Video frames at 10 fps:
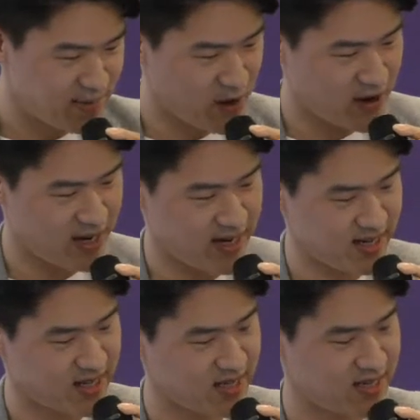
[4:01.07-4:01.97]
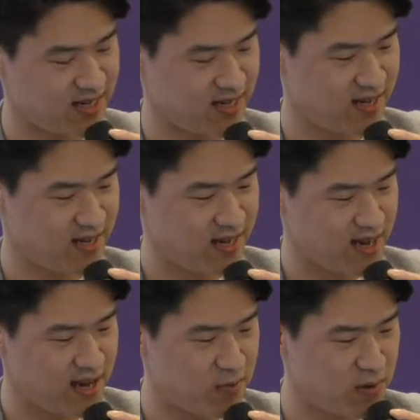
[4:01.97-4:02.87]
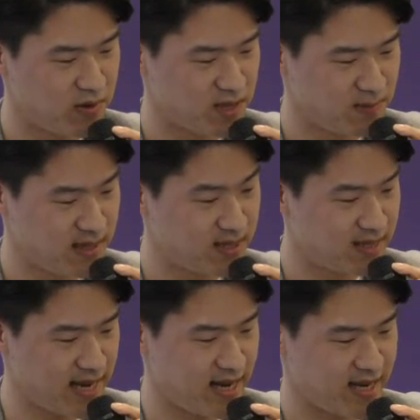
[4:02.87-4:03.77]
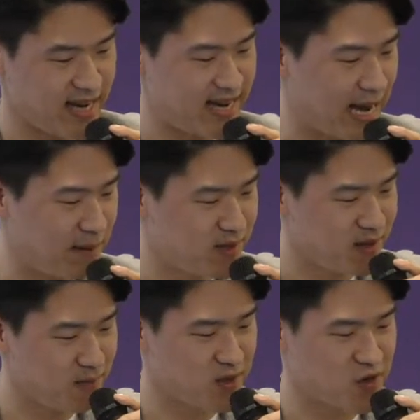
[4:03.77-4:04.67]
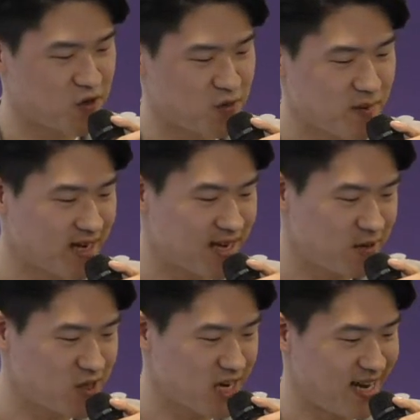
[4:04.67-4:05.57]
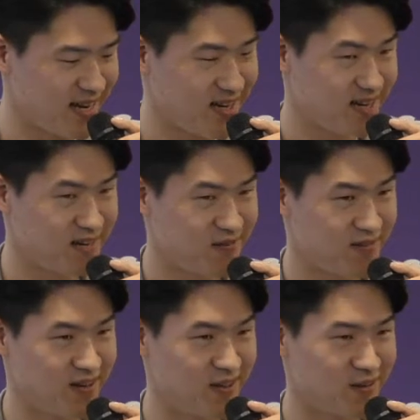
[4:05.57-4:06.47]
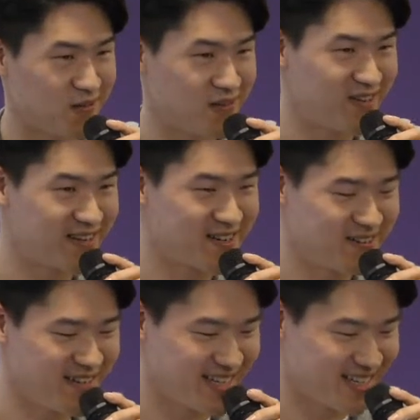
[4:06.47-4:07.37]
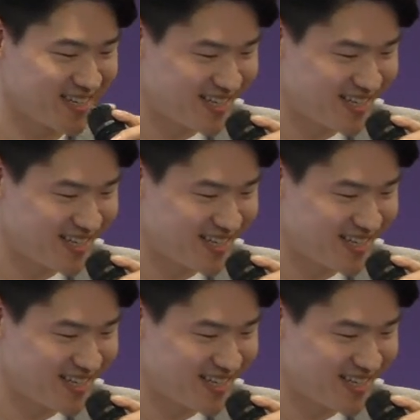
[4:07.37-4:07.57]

parties, and we would spend the day getting hyped up on group Kakao chat, for those of you in Korea.